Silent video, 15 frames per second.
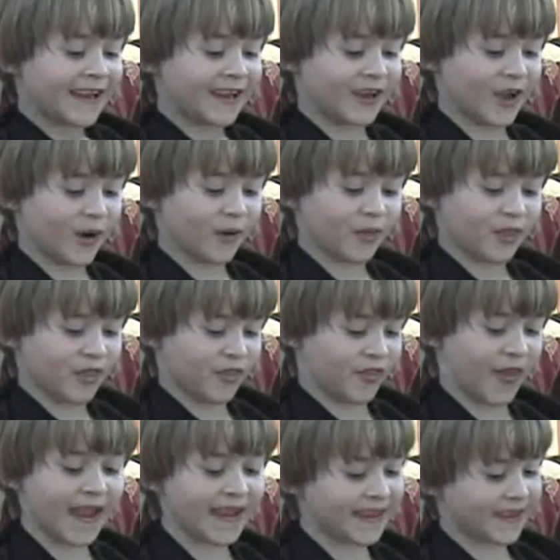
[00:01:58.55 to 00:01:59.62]
No,
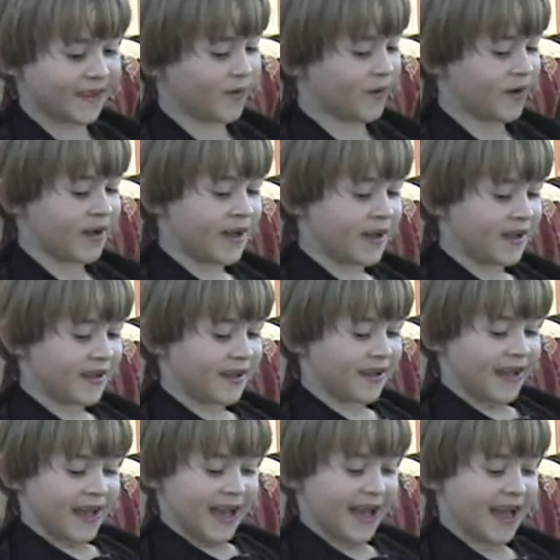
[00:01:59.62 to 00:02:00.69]
thank you.
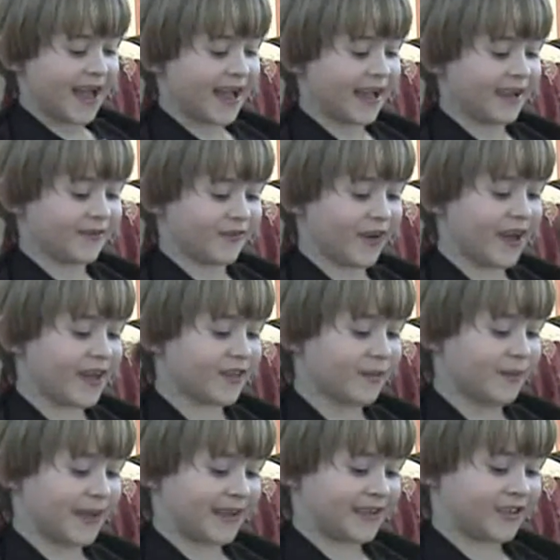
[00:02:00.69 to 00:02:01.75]
I'd
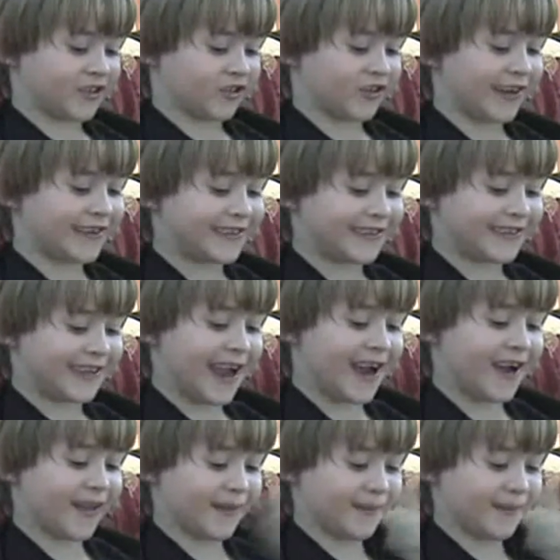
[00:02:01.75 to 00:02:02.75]
rather be stretched out